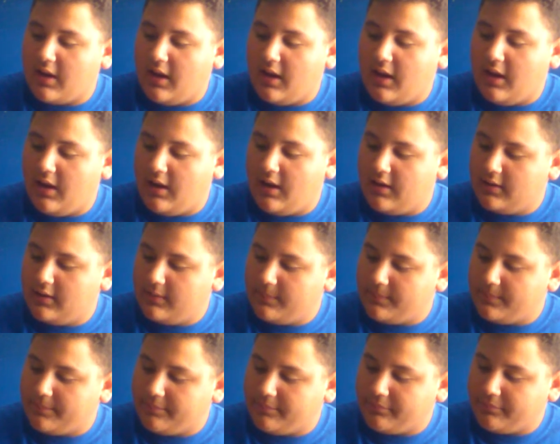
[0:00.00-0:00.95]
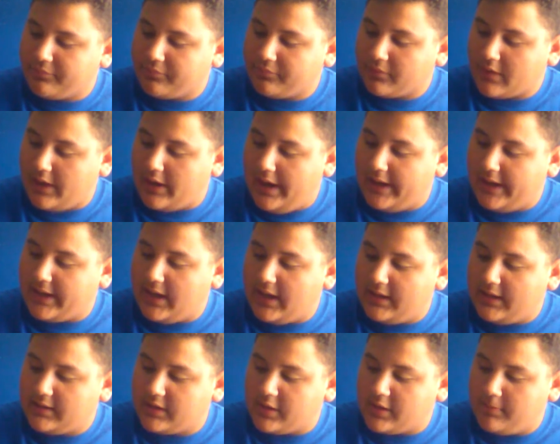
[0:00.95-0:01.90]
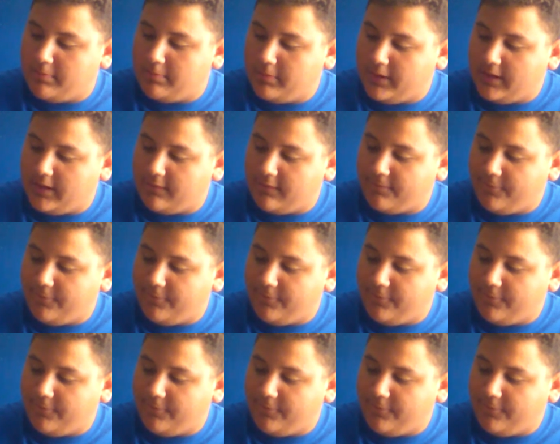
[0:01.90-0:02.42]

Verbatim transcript: And I got the complete